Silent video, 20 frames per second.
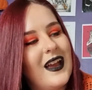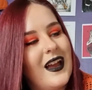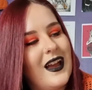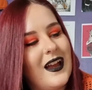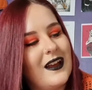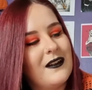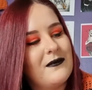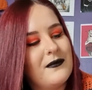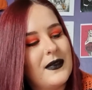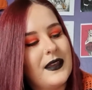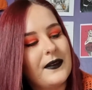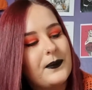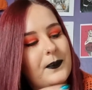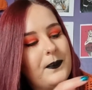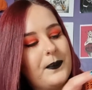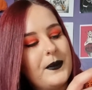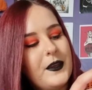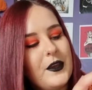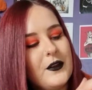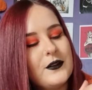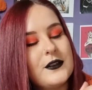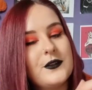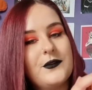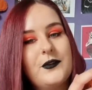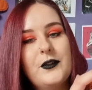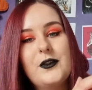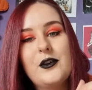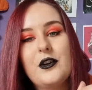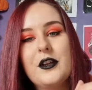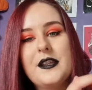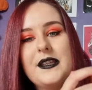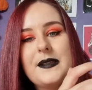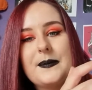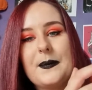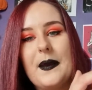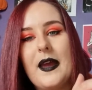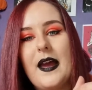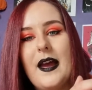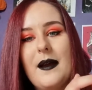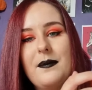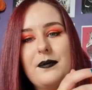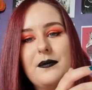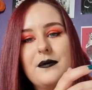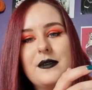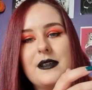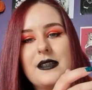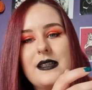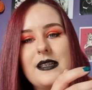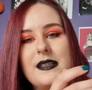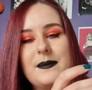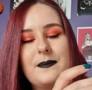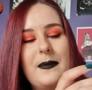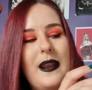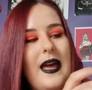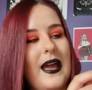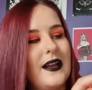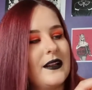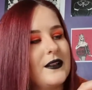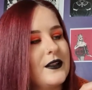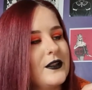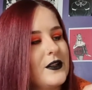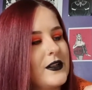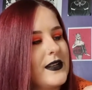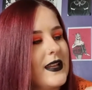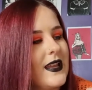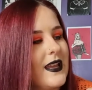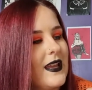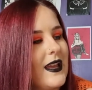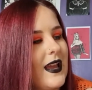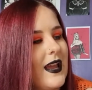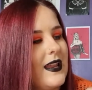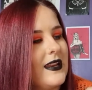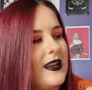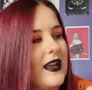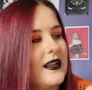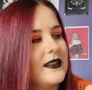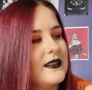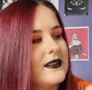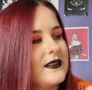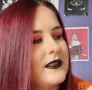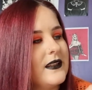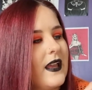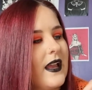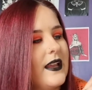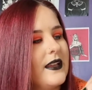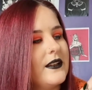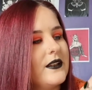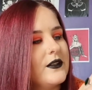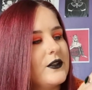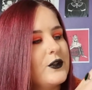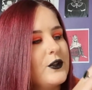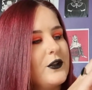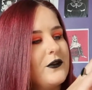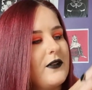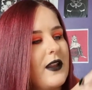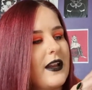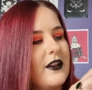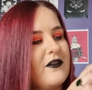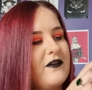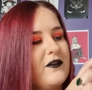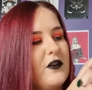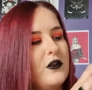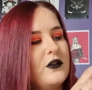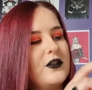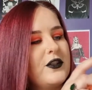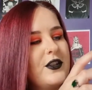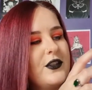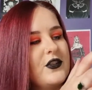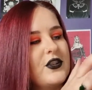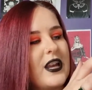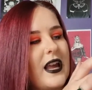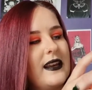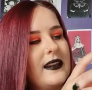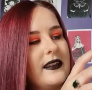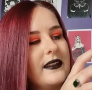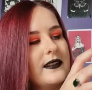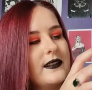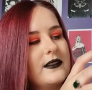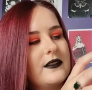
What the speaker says: It's beautiful, got these purples and these blacks on it, and that's like sort of like a fortune teller